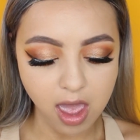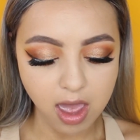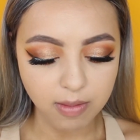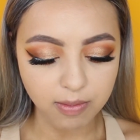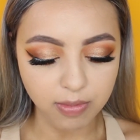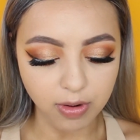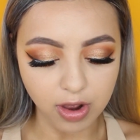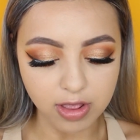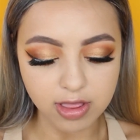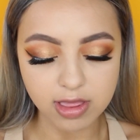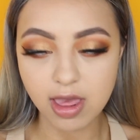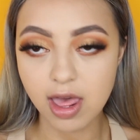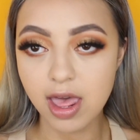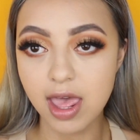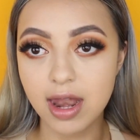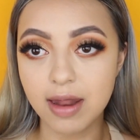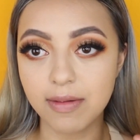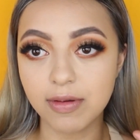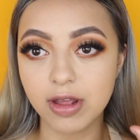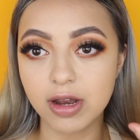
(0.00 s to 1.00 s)
bronzer,
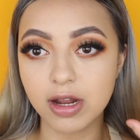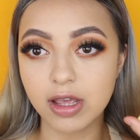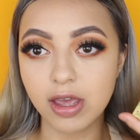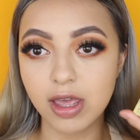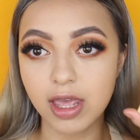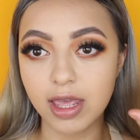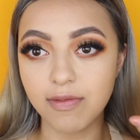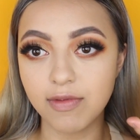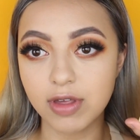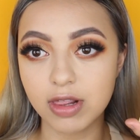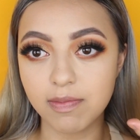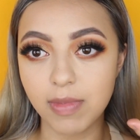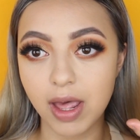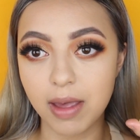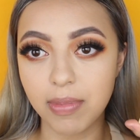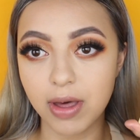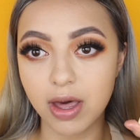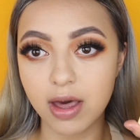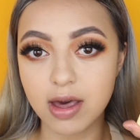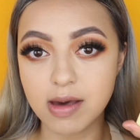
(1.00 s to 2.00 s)
and I'm going to go in with my
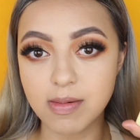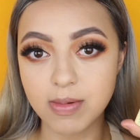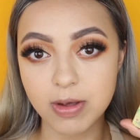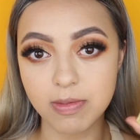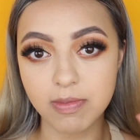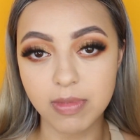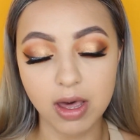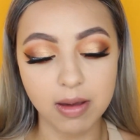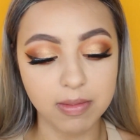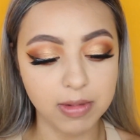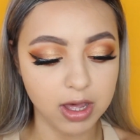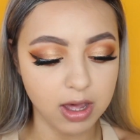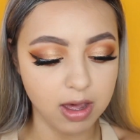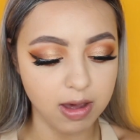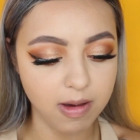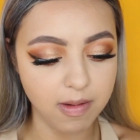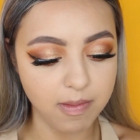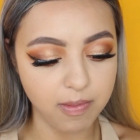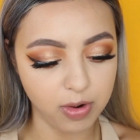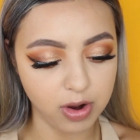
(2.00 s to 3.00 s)
Bahama
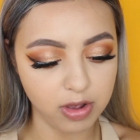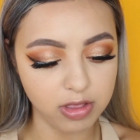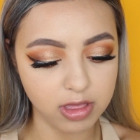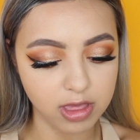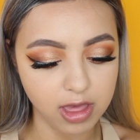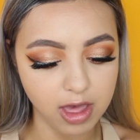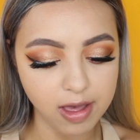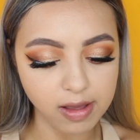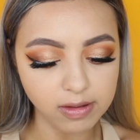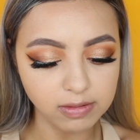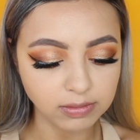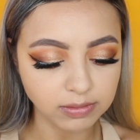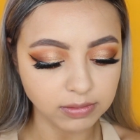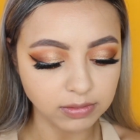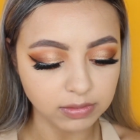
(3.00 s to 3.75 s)
Mama bronzer